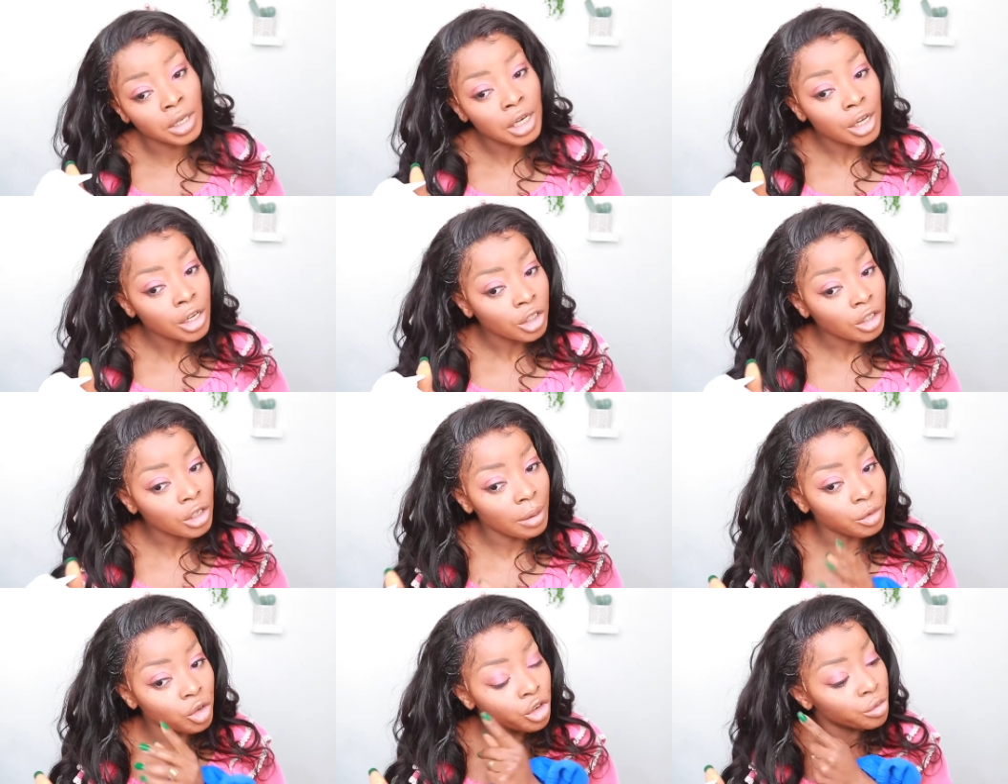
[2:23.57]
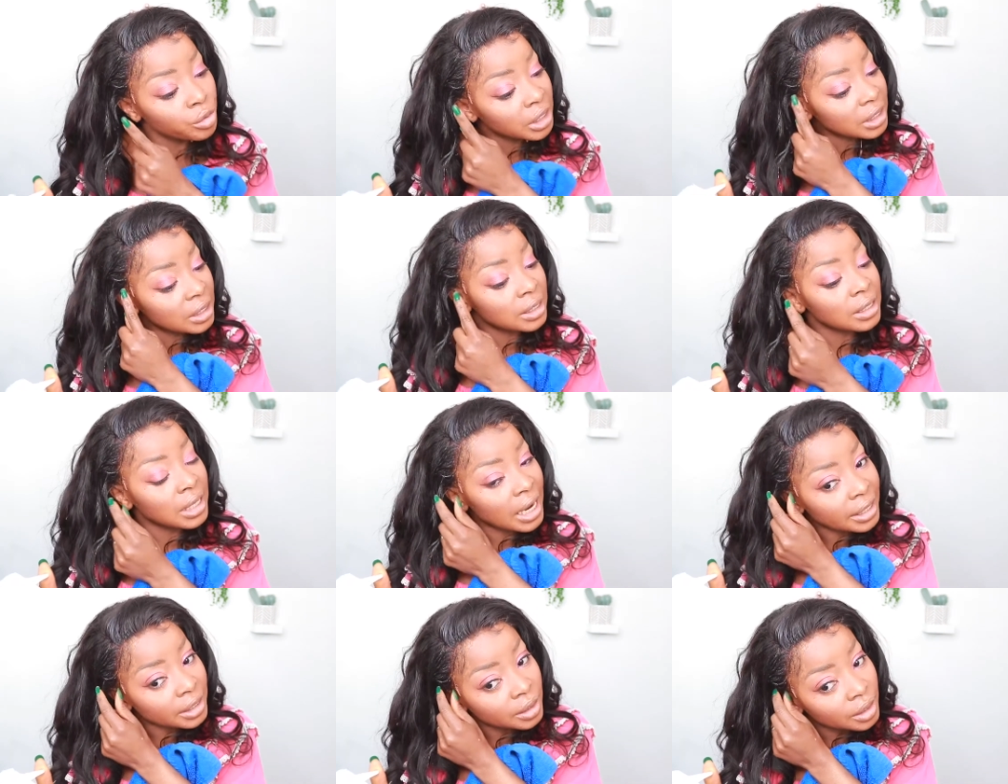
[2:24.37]
So I'm through with this
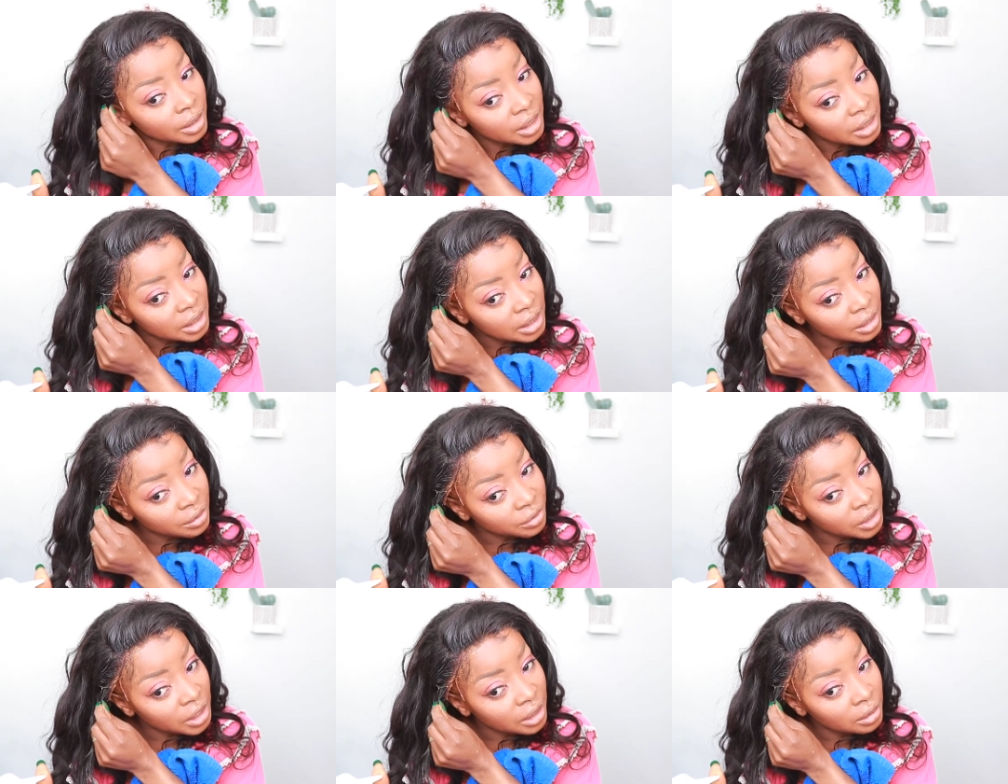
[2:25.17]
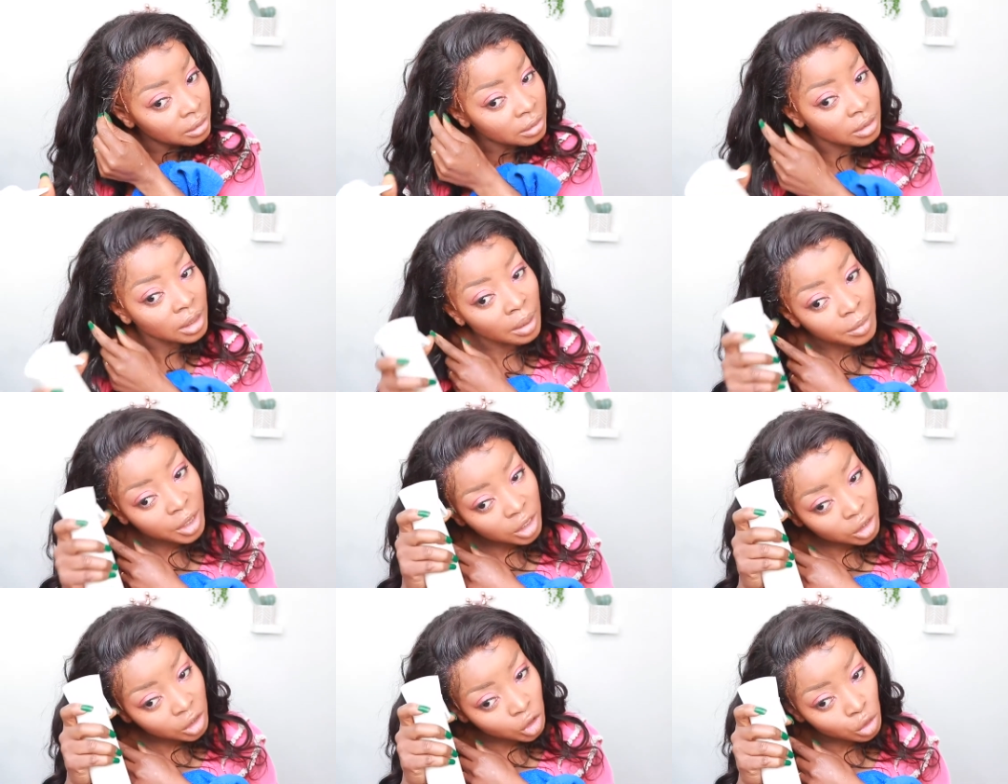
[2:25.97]
side because it's lifting. I'm
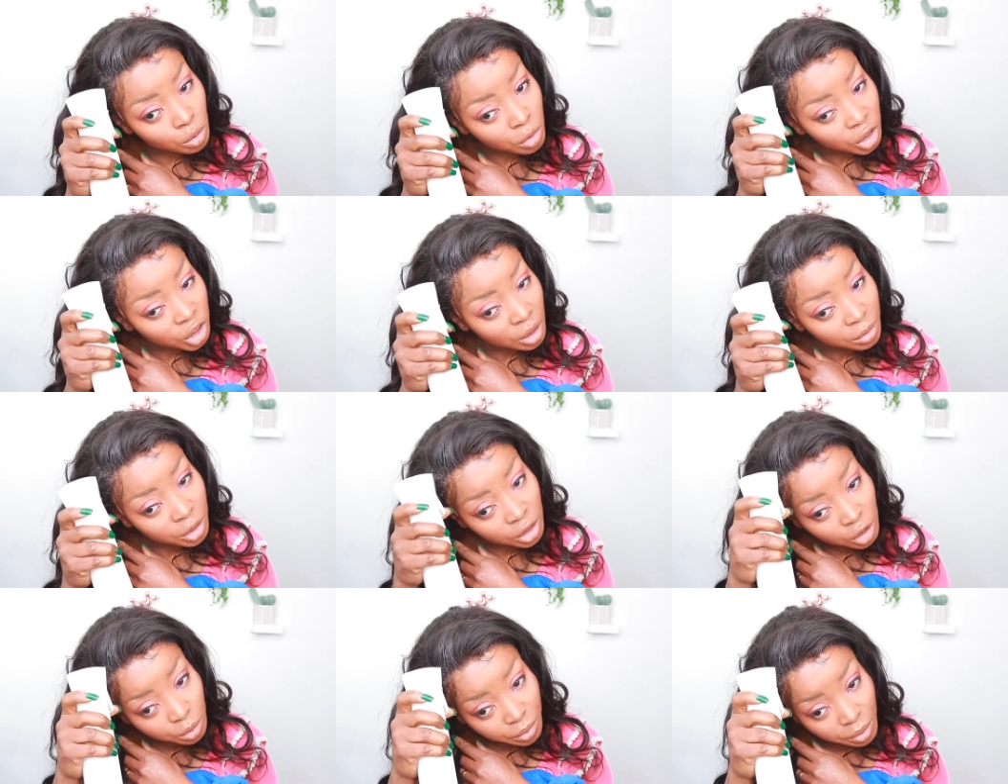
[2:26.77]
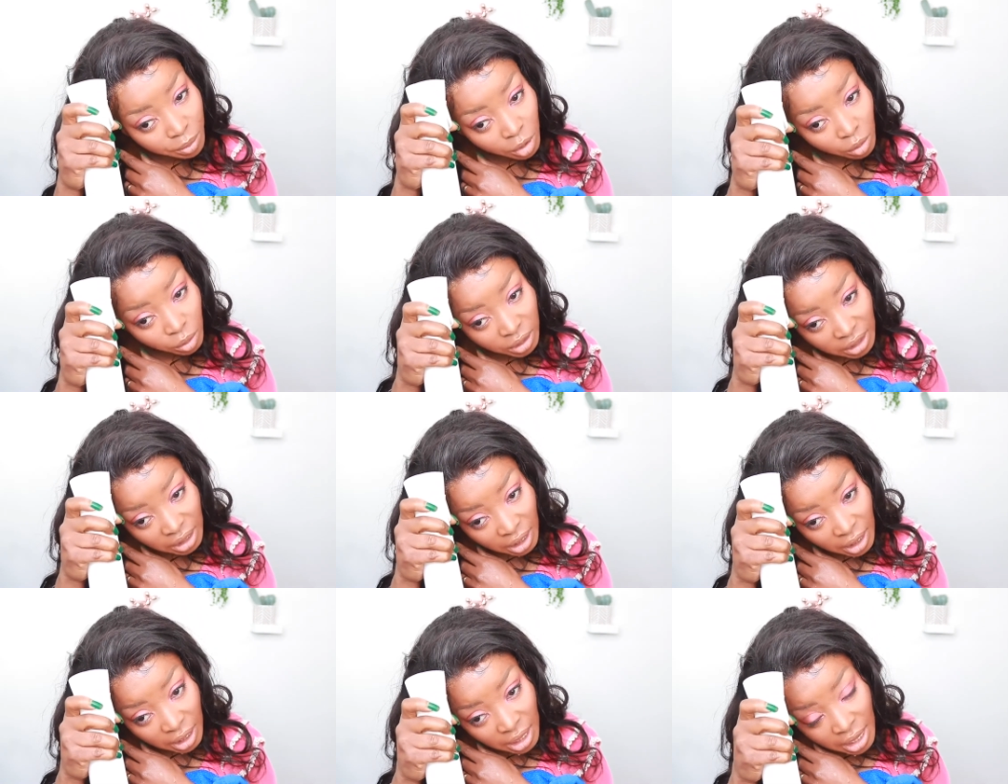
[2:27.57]
not going to do much, I'm going to spray more
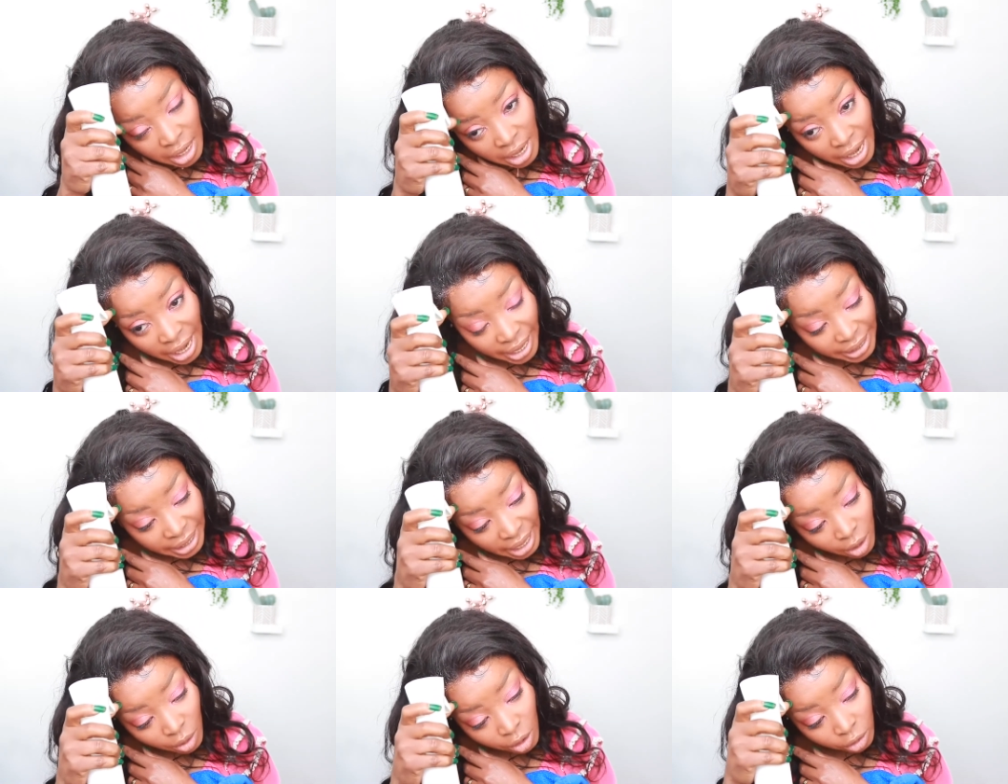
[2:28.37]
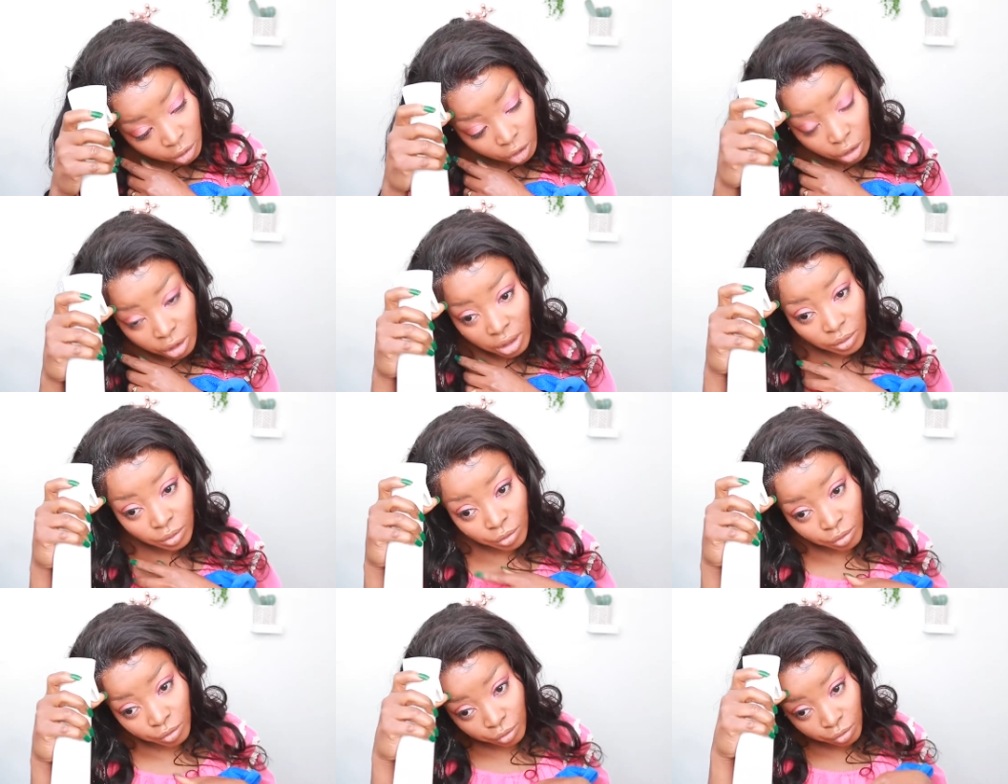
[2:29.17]
water. And I'll go to this
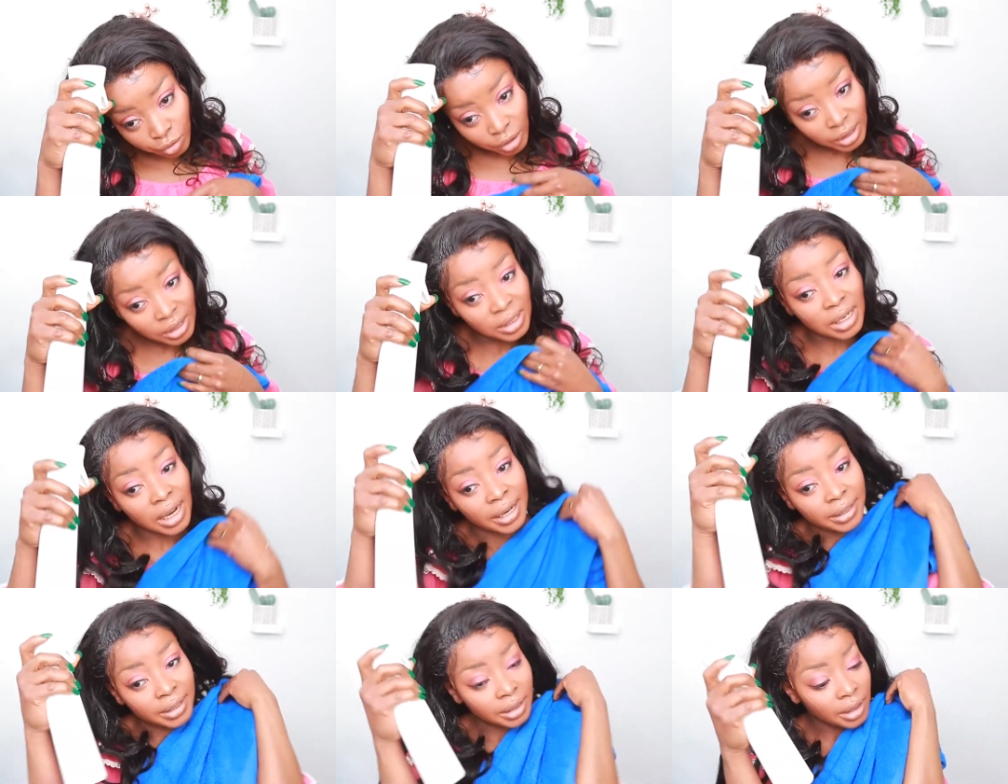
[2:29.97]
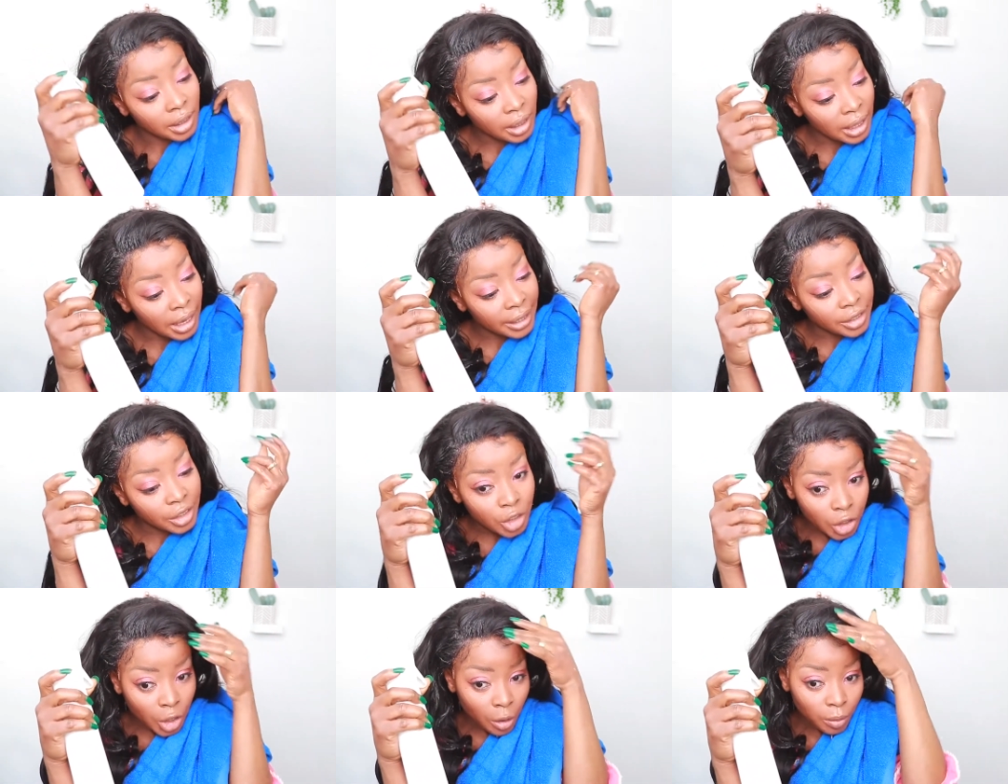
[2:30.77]
front side like
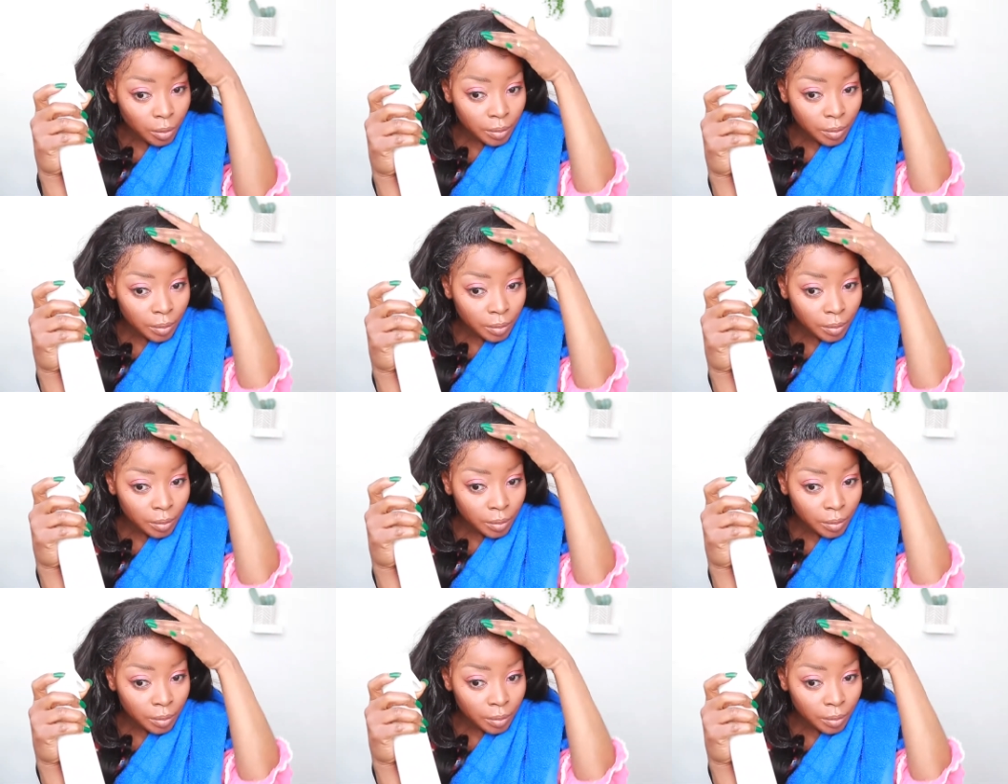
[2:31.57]
so.